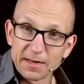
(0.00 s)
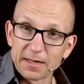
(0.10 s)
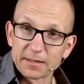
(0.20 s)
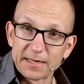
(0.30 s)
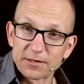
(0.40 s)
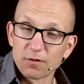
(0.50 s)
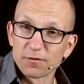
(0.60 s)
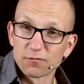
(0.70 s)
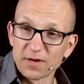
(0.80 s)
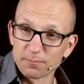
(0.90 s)
I'll get off
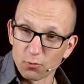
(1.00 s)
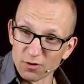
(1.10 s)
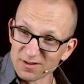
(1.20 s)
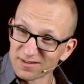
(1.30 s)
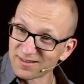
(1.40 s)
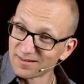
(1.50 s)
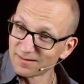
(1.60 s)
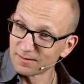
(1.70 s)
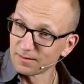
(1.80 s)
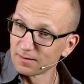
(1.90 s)
the fretboard,
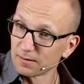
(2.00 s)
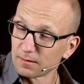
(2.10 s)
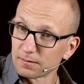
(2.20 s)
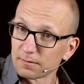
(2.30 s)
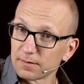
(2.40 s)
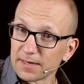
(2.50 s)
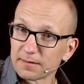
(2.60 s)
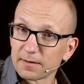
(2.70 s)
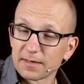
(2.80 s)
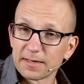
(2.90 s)
right?
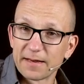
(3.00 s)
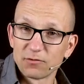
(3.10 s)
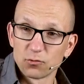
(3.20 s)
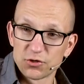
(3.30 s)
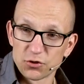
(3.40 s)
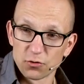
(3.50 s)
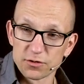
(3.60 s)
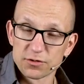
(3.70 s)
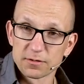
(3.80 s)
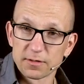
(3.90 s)
I have no
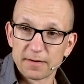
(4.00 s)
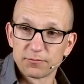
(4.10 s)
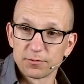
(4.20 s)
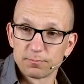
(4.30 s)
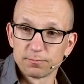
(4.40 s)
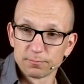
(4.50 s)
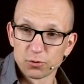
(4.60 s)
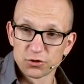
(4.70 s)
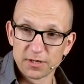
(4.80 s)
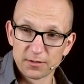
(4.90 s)
choice. I have to
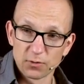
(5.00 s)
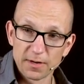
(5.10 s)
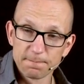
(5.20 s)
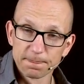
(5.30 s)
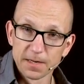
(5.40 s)
push the other way.